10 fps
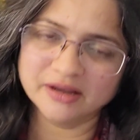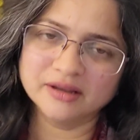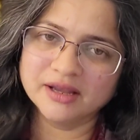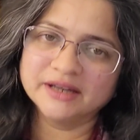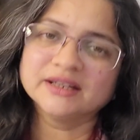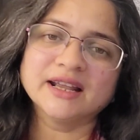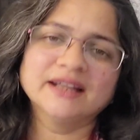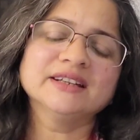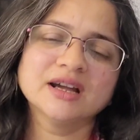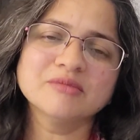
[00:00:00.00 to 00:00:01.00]

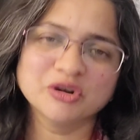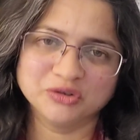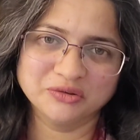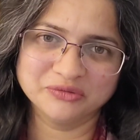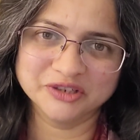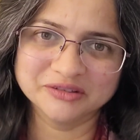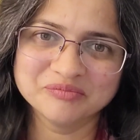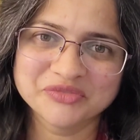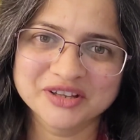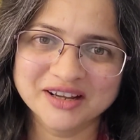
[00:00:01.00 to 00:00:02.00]
come out of it,
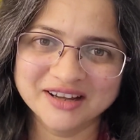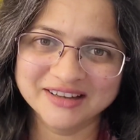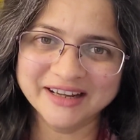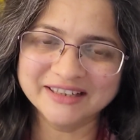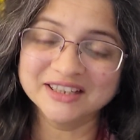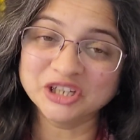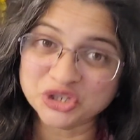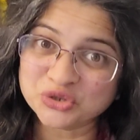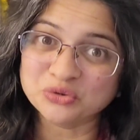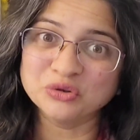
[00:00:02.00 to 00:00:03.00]
get the
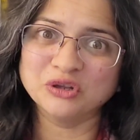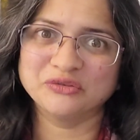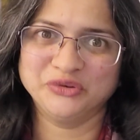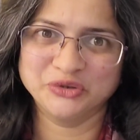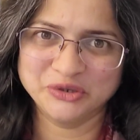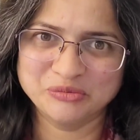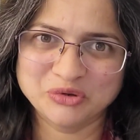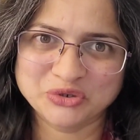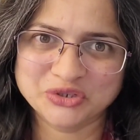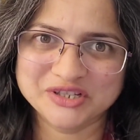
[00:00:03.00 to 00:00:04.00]
control of your
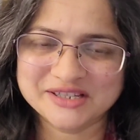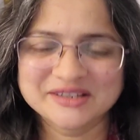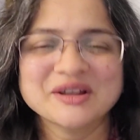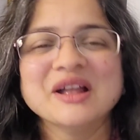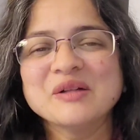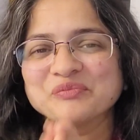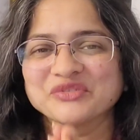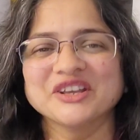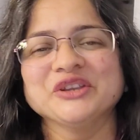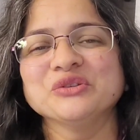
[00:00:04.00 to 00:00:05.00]
emotions.
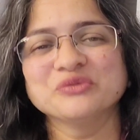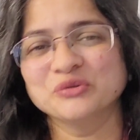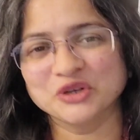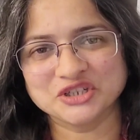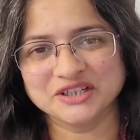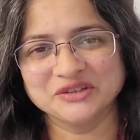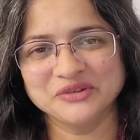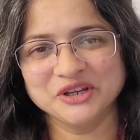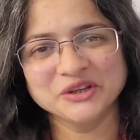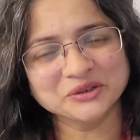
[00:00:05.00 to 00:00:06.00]
Thank you for watching the
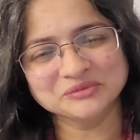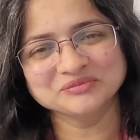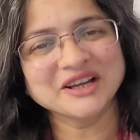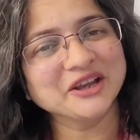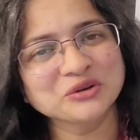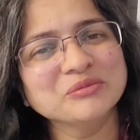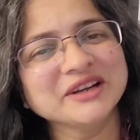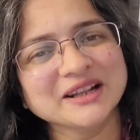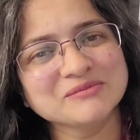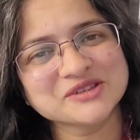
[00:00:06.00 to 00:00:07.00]
video. I hope
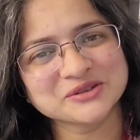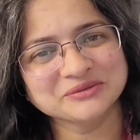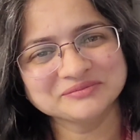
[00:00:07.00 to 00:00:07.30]
it helps you.